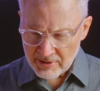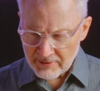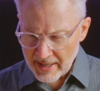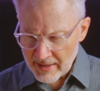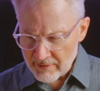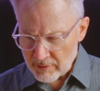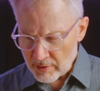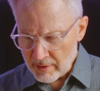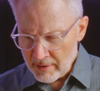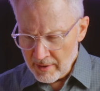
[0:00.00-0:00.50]
even
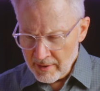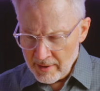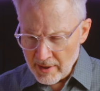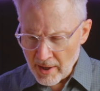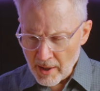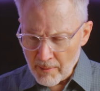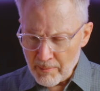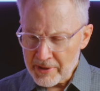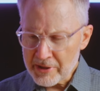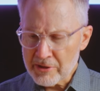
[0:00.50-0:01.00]
have
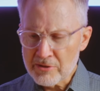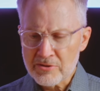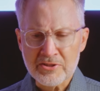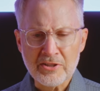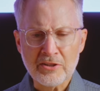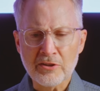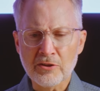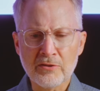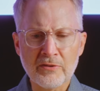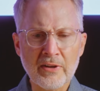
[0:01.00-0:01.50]
a bigger
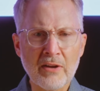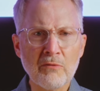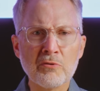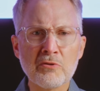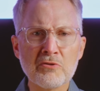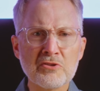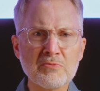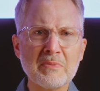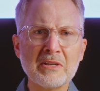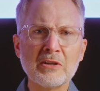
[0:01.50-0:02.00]
sticker if you have one
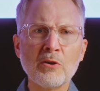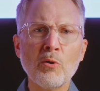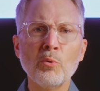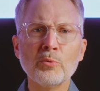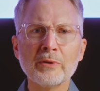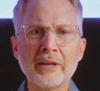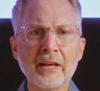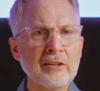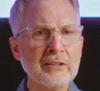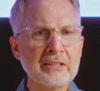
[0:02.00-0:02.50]
of those big
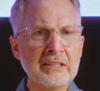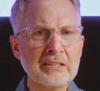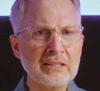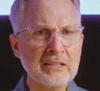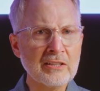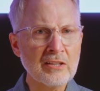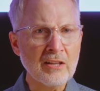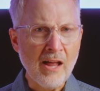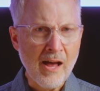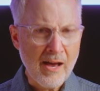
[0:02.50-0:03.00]
old
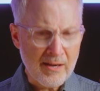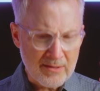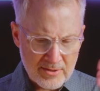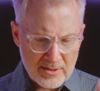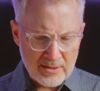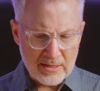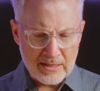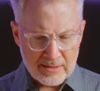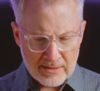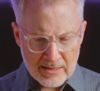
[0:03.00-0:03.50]
LED clocks.
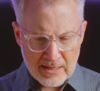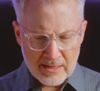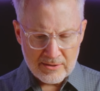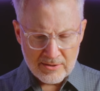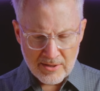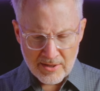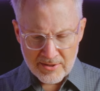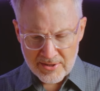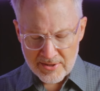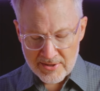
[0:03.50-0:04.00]
It
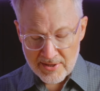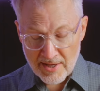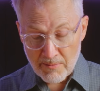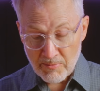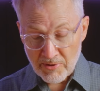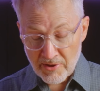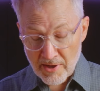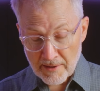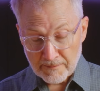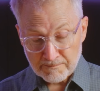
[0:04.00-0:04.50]
does the same
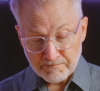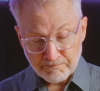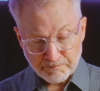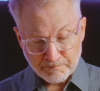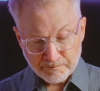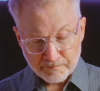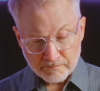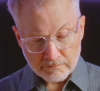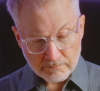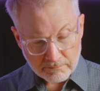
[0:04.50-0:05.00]
thing.
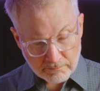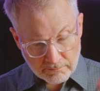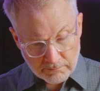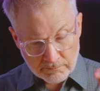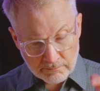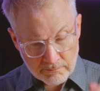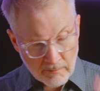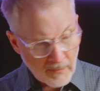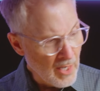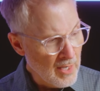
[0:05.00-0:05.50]

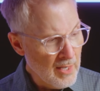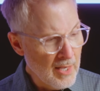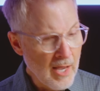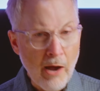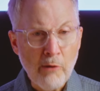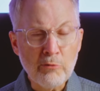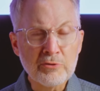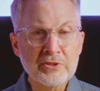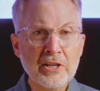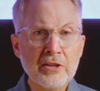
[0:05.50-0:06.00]

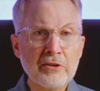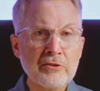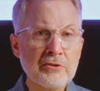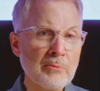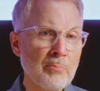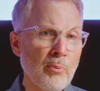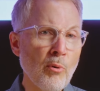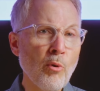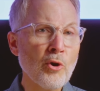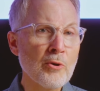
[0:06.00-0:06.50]
I will tell you the
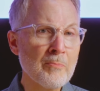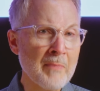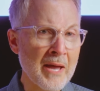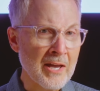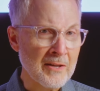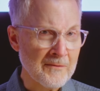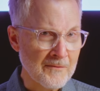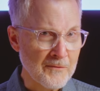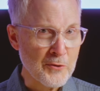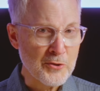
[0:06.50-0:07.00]
poor
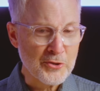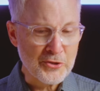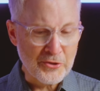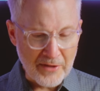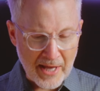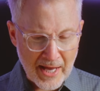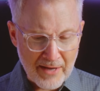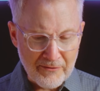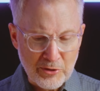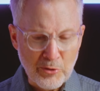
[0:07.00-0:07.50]
man version of
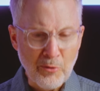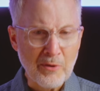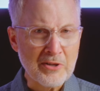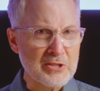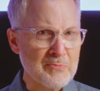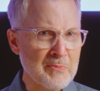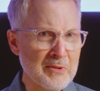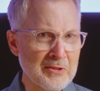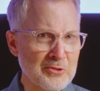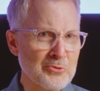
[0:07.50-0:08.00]
that, if you don't want
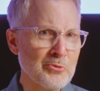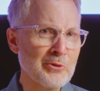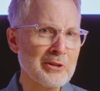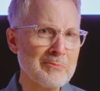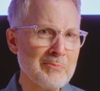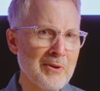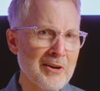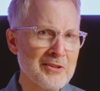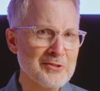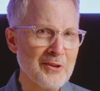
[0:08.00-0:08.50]
to spend the 20
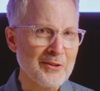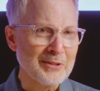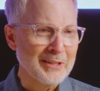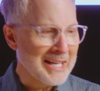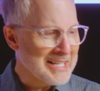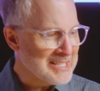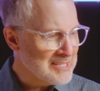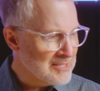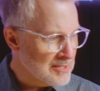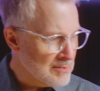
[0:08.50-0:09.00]
bucks on
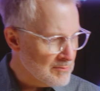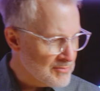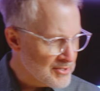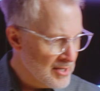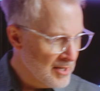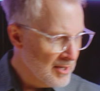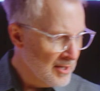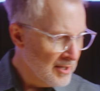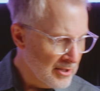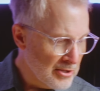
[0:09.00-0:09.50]
light dims,
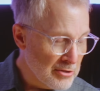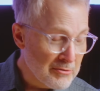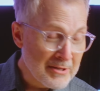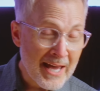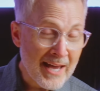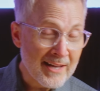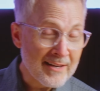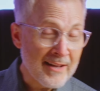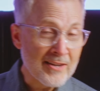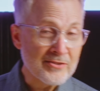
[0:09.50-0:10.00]
you
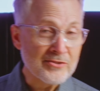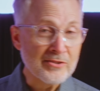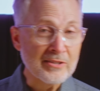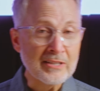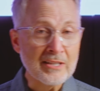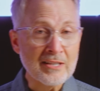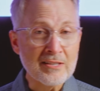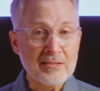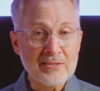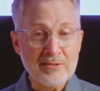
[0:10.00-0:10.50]
can actually
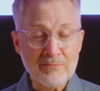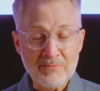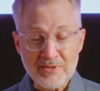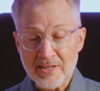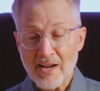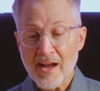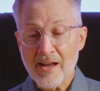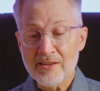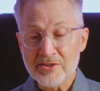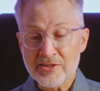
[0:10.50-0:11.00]
get some
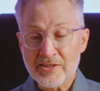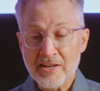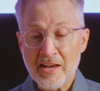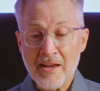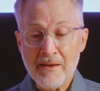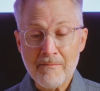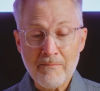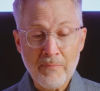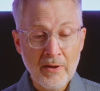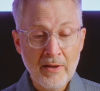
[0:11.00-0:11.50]
Scotch
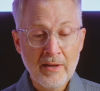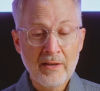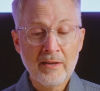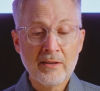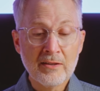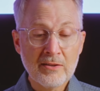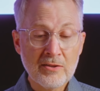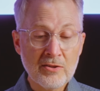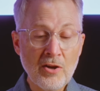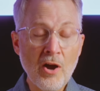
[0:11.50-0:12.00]
tape,
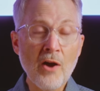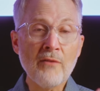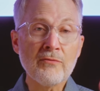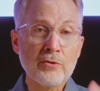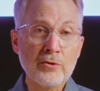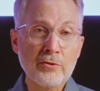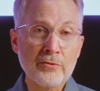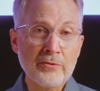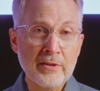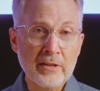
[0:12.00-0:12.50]

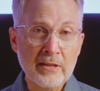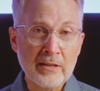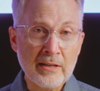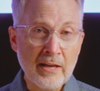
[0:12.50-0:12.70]
cover the